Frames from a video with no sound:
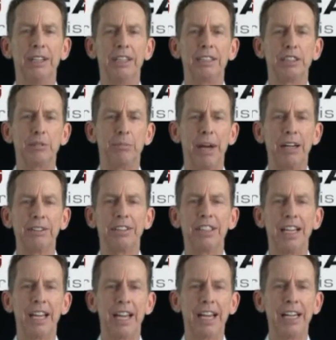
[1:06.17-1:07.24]
It's about
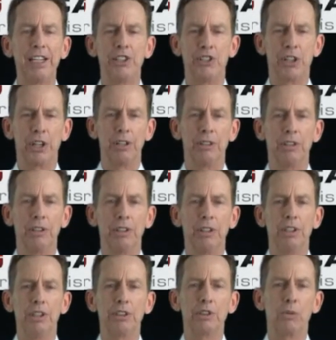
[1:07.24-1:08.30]
the agent.
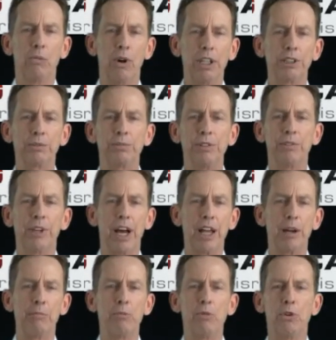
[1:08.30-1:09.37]
So once we've got
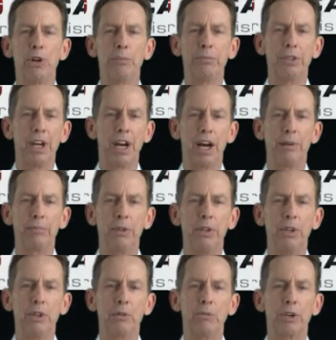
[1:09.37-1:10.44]
them warmed up,
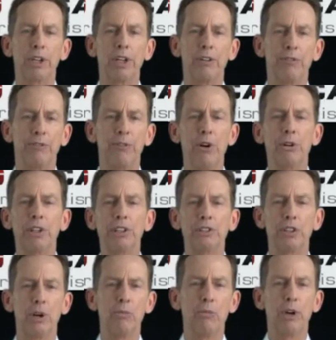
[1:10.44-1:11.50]
we're going to
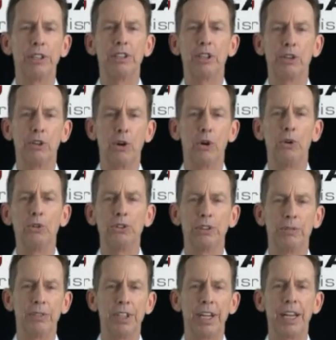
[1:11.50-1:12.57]
focus on what the goals
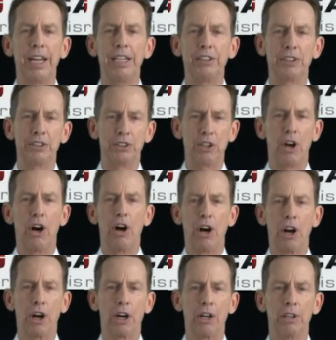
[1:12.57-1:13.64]
of the agents
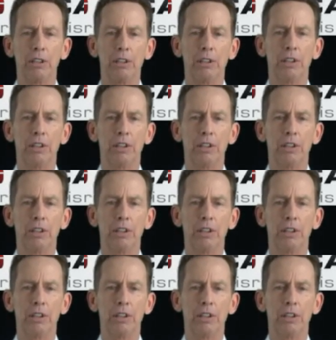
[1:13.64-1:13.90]
are.